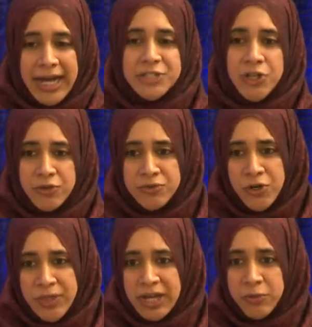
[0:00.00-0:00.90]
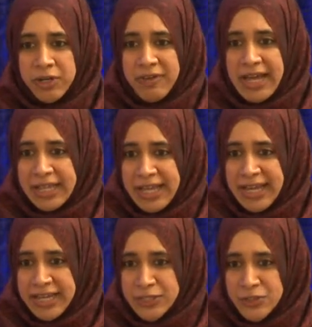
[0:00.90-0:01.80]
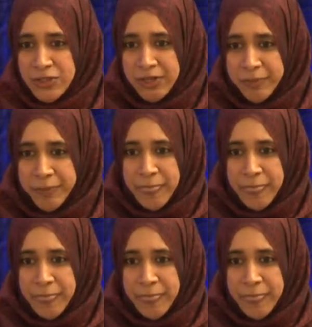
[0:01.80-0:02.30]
I don't know that I would have had that answer.